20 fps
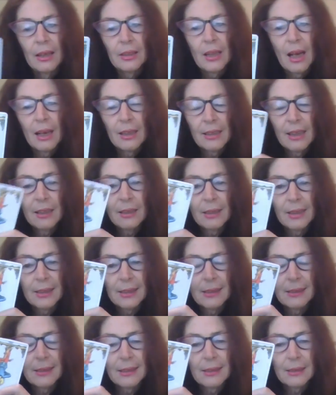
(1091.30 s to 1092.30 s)
I think
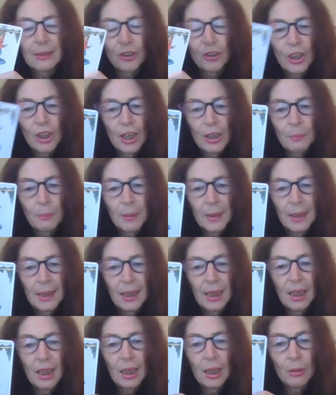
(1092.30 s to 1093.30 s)
this is
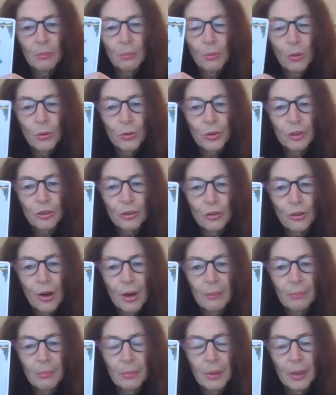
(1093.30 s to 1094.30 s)
GOP more than
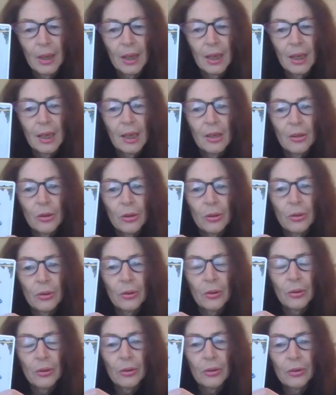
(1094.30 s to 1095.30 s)
Trump.
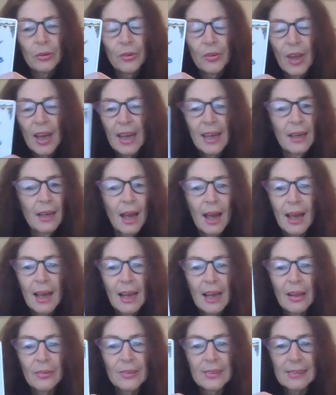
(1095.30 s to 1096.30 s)
They
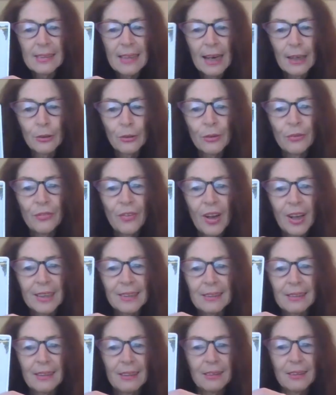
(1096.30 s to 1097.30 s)
are the
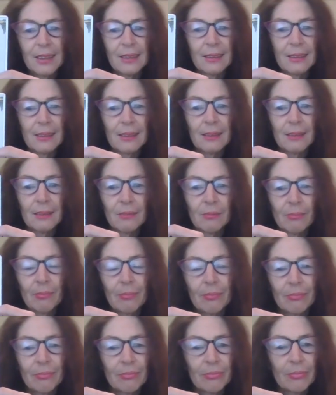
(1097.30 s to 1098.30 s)
sacrifice in this.
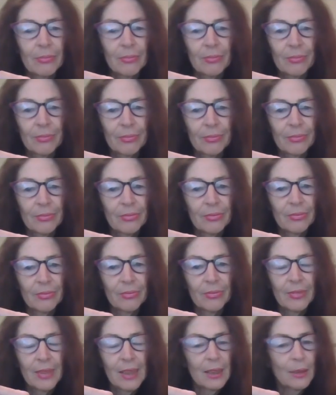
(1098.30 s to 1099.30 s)

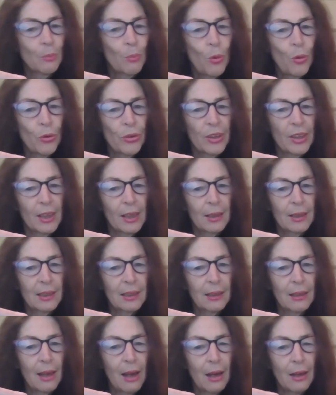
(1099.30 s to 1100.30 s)
There's more than a
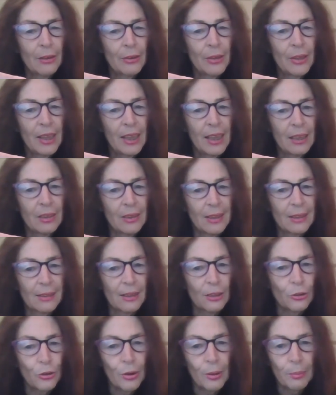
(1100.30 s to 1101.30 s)
little irony in this,
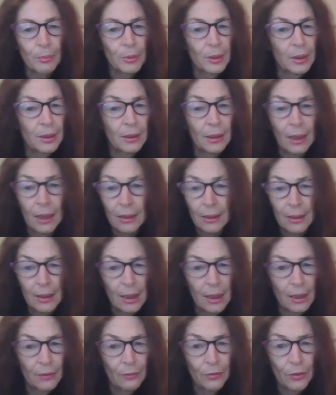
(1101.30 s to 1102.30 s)
intrepid and
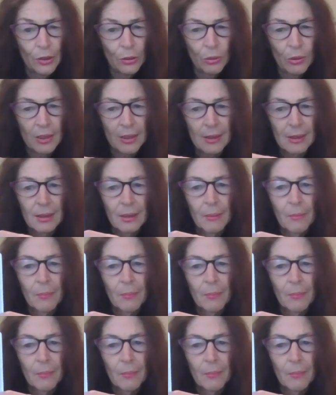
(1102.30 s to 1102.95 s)
dear viewers.